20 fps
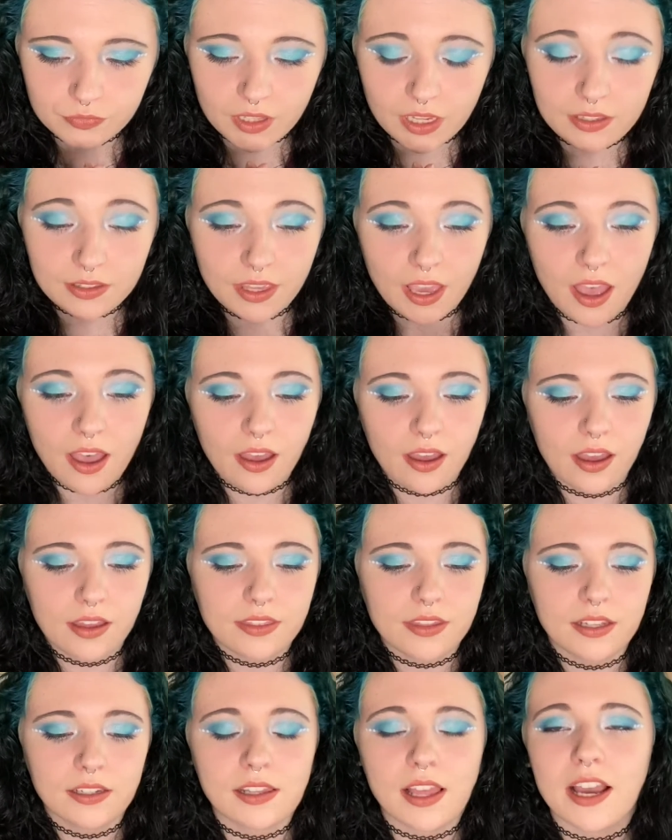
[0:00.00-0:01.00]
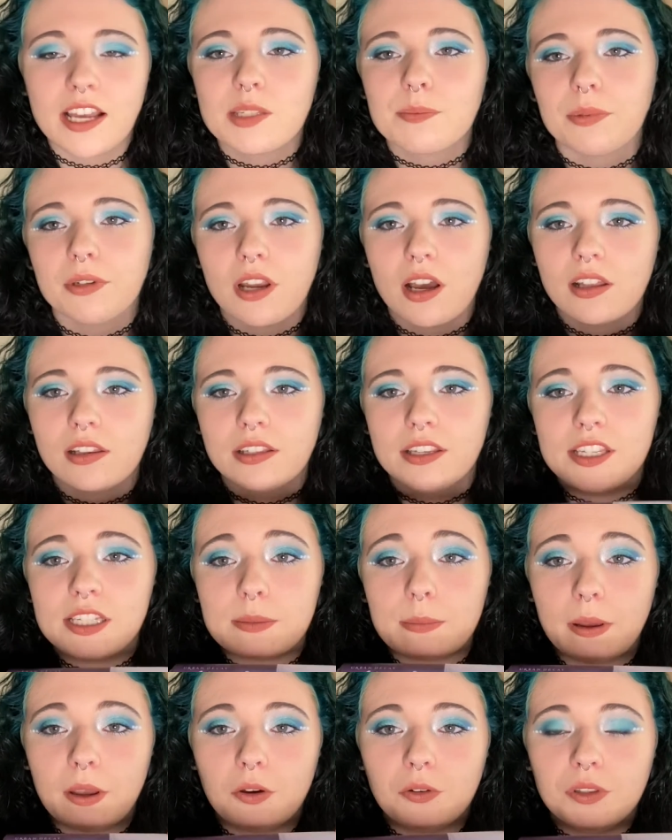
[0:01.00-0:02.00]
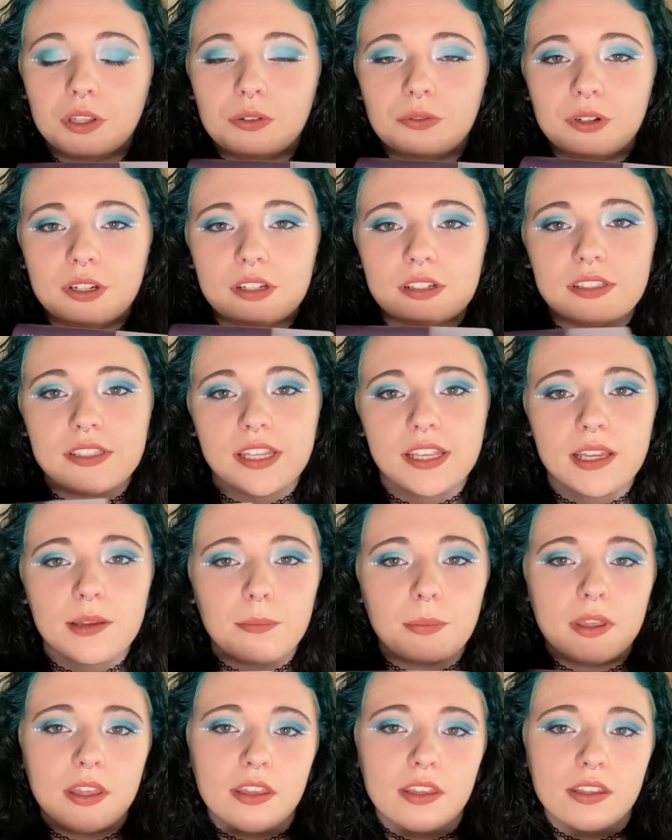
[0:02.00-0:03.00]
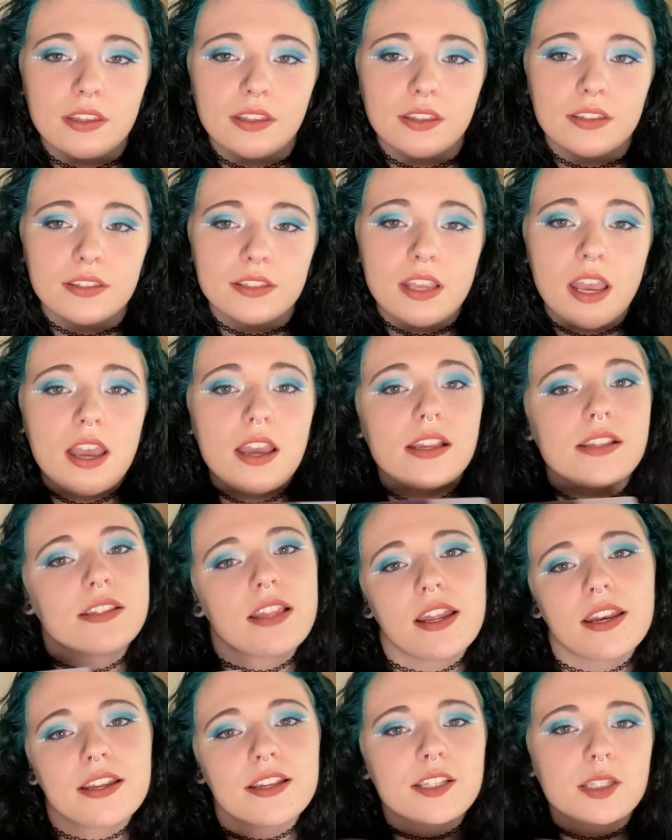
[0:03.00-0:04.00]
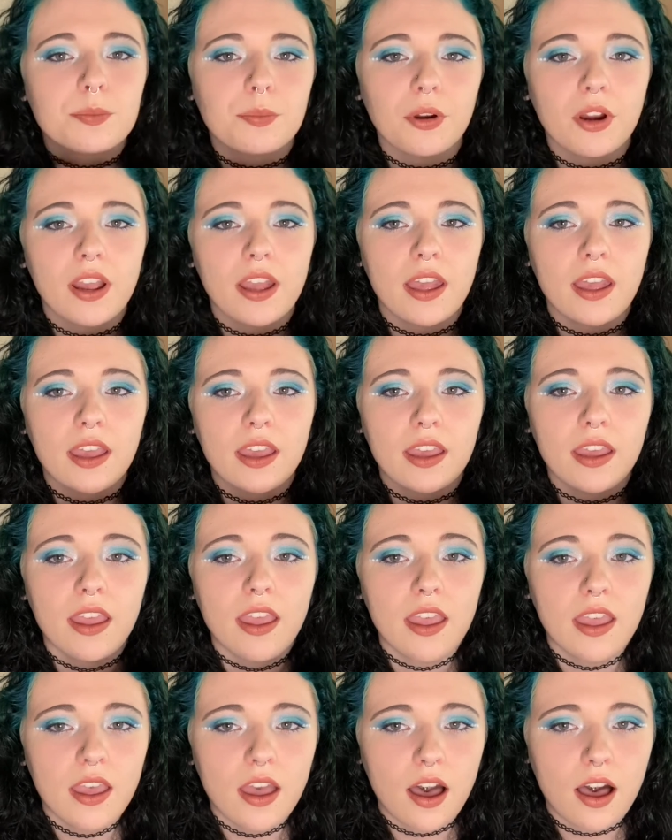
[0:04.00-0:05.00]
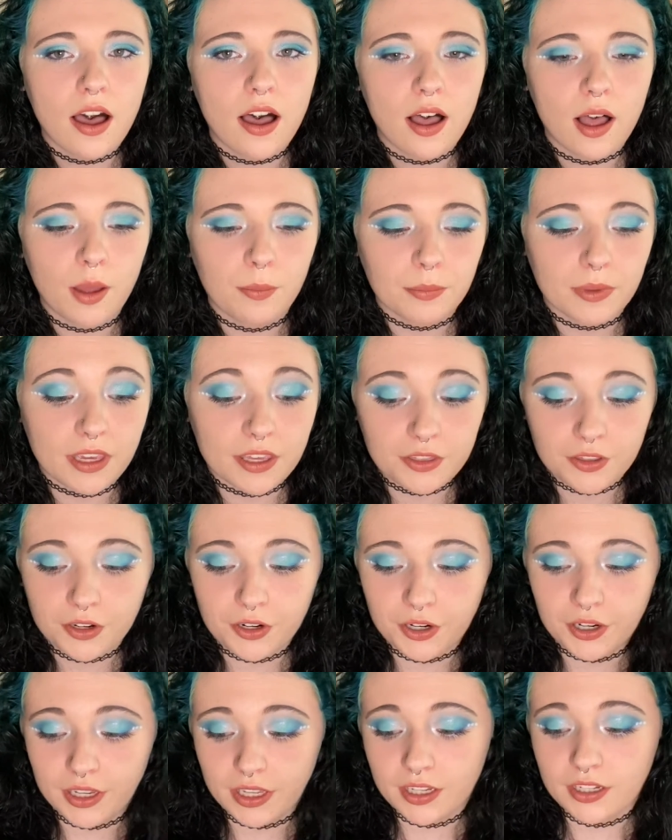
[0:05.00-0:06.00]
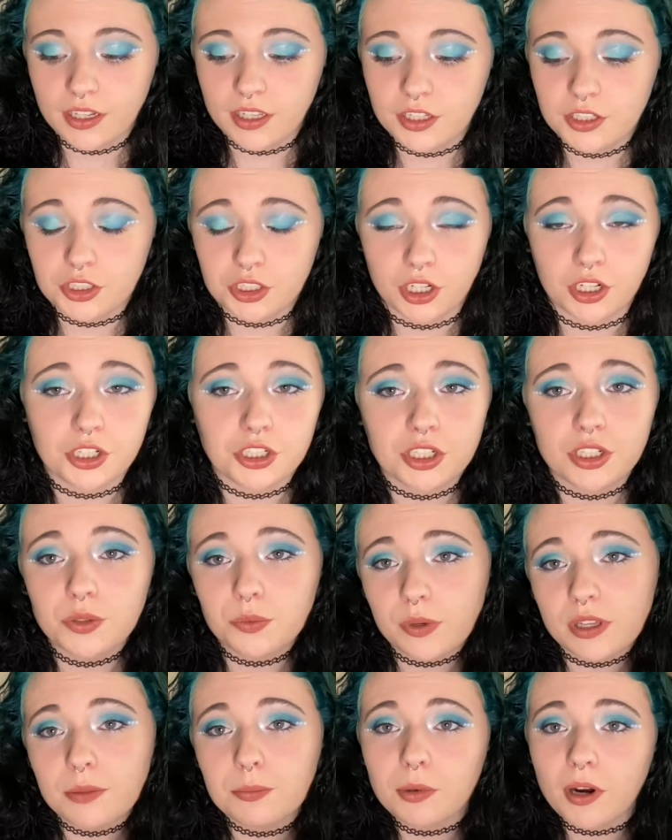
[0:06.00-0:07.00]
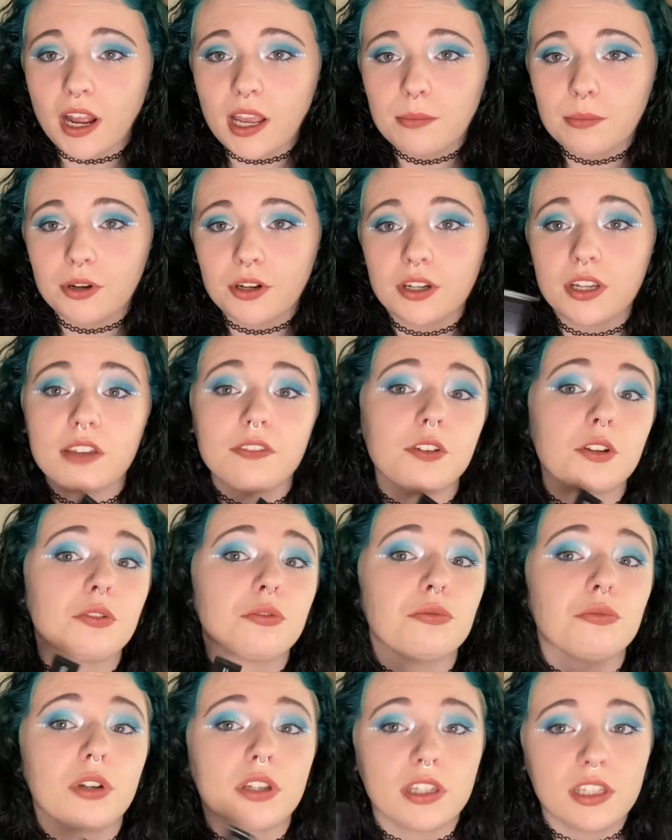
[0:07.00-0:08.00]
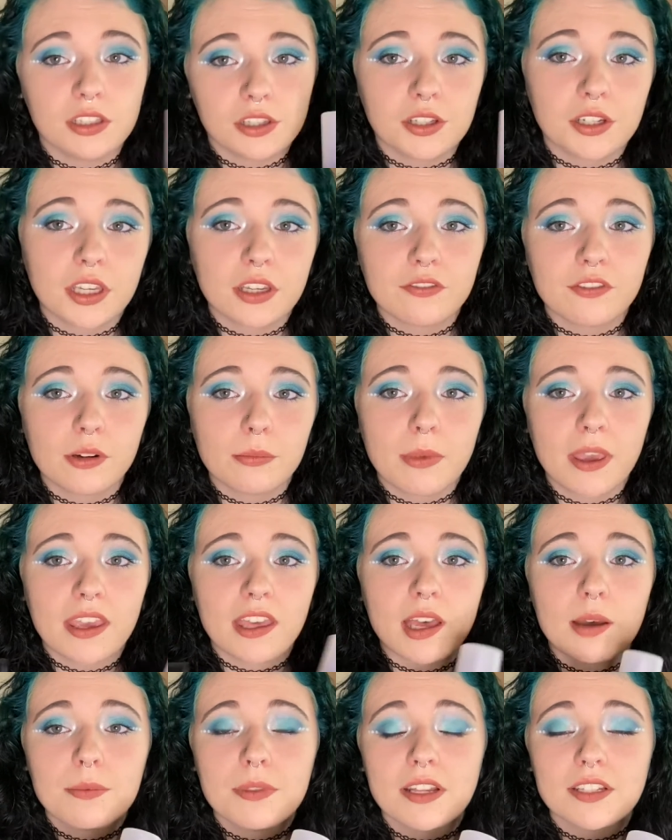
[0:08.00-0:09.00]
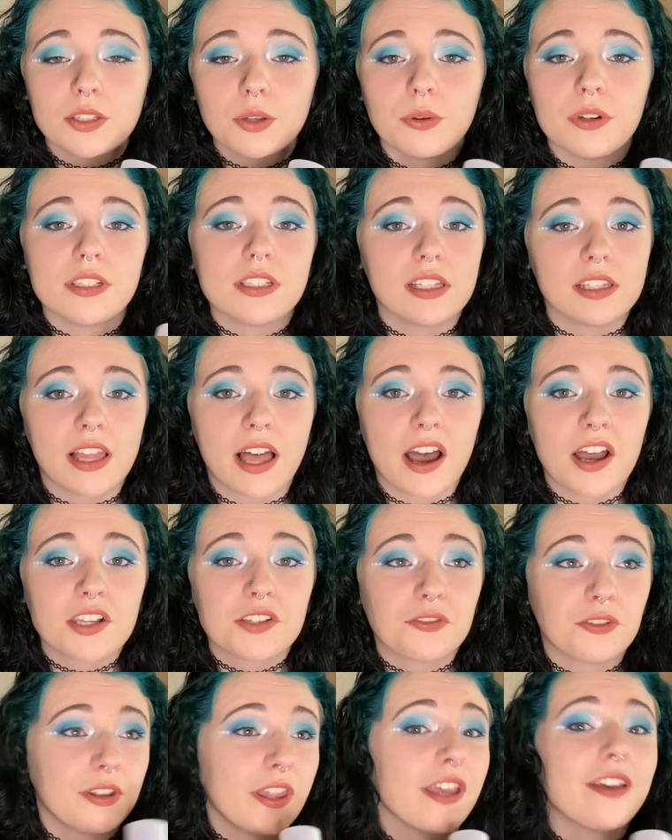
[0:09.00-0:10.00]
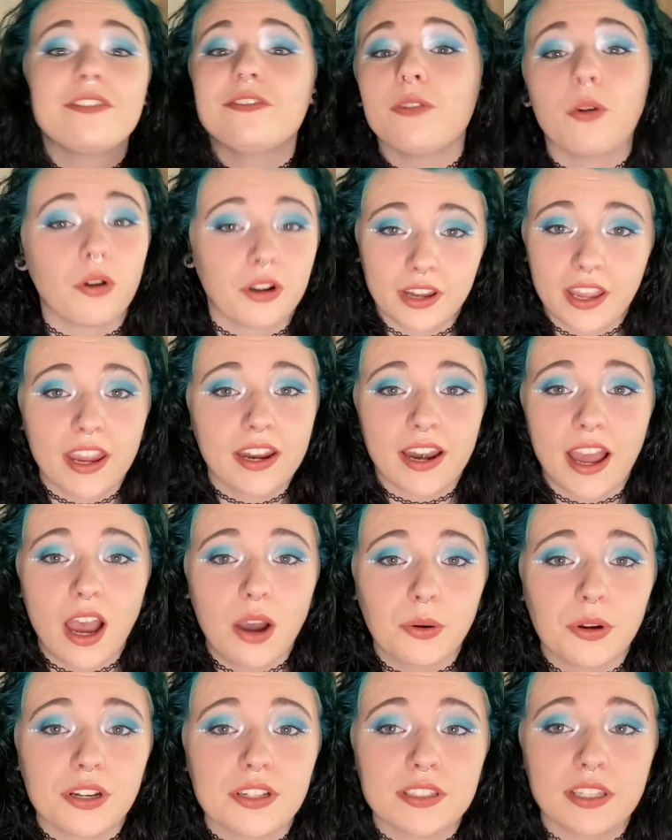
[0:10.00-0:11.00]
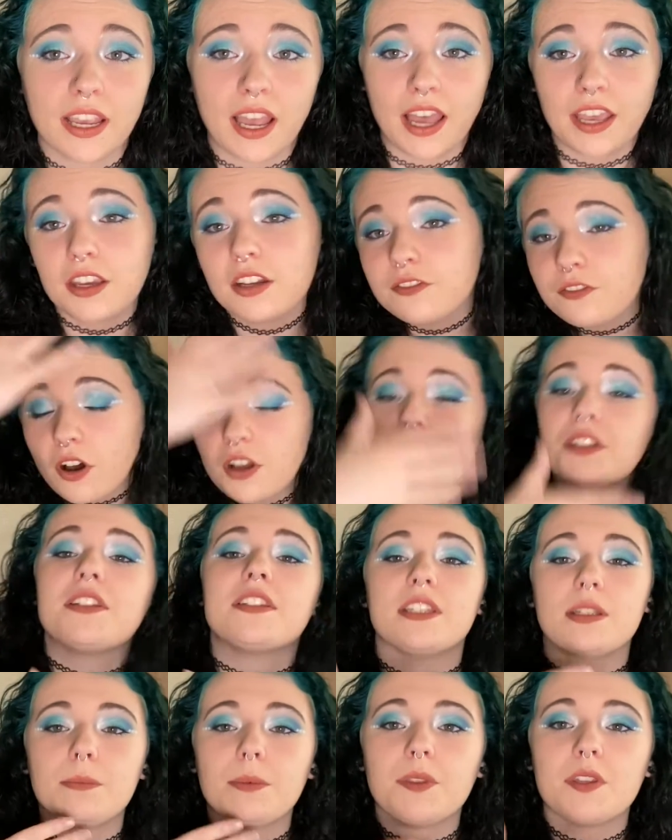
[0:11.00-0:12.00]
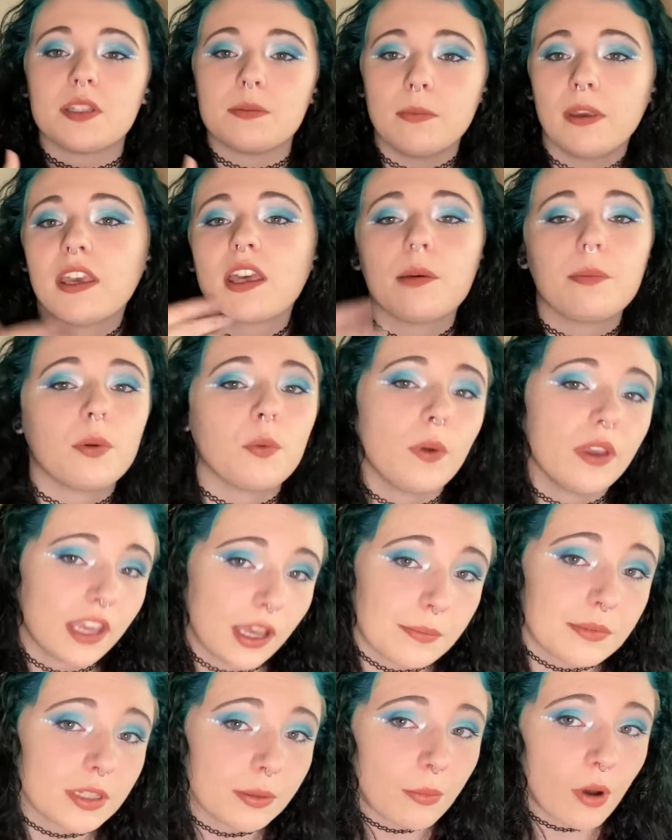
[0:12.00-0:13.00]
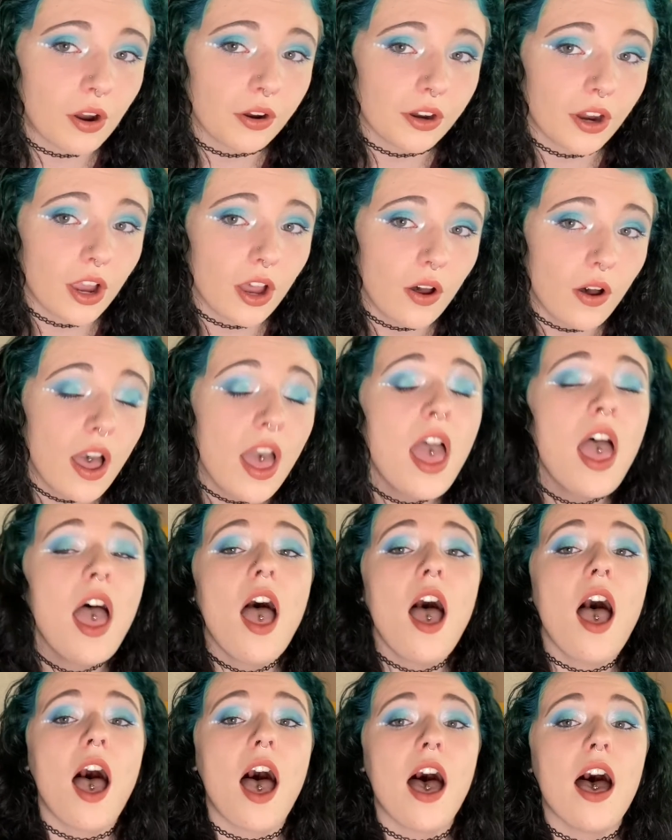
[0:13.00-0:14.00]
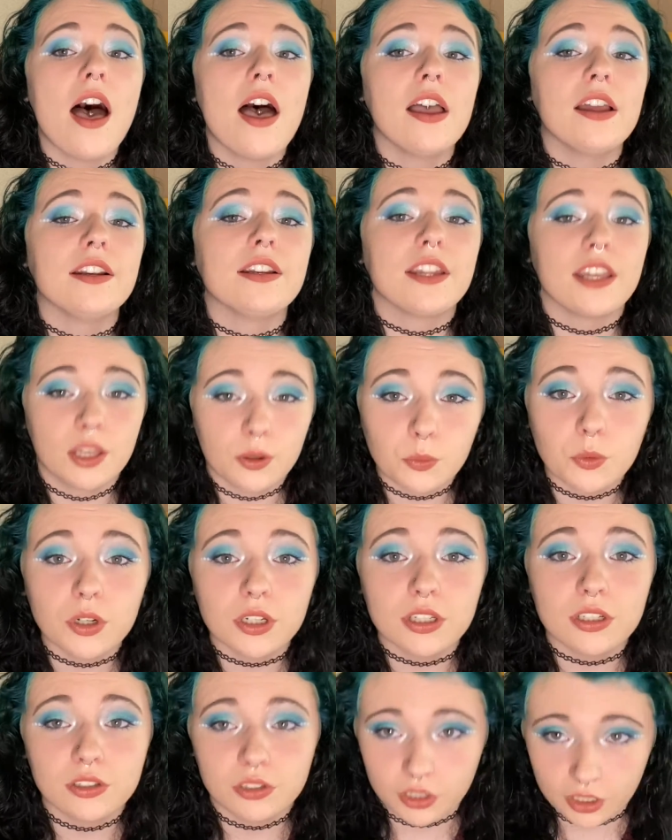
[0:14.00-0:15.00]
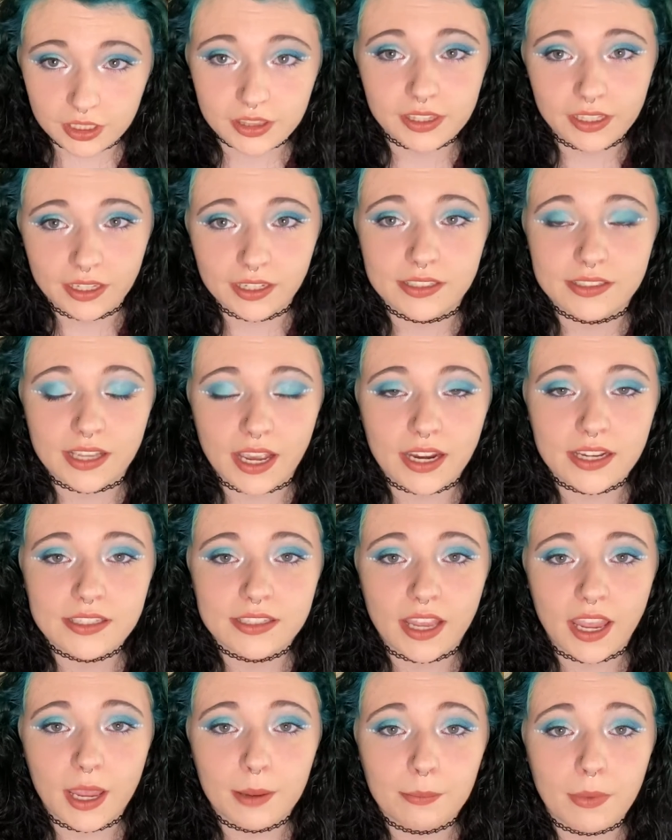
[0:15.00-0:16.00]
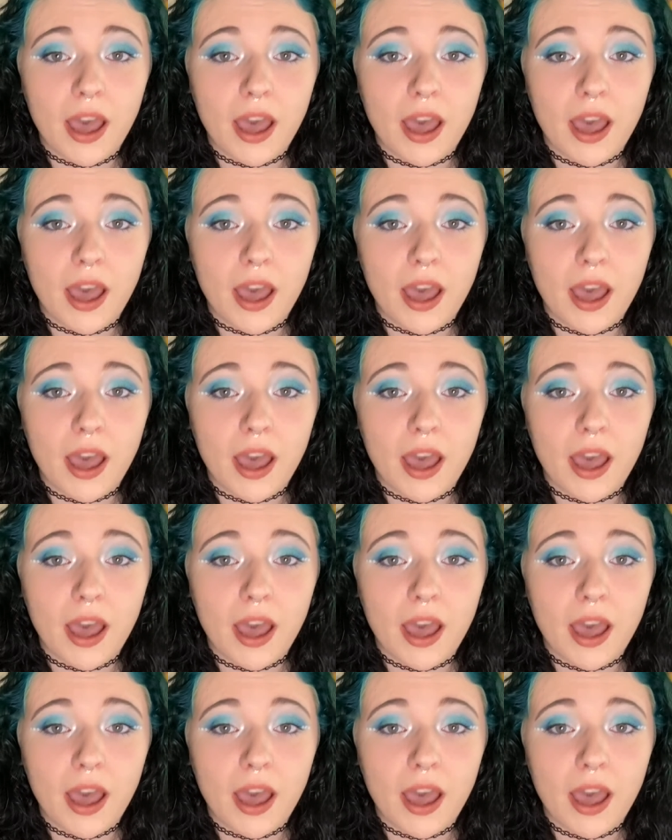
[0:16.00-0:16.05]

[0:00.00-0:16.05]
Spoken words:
Yeah, and then last but not least, my only real tip is setting spray, either in conjunction with primer if you're really looking for makeup that's going to last for like 48 hours. Like I could fall asleep in this makeup and wake up tomorrow and it would look the exact same.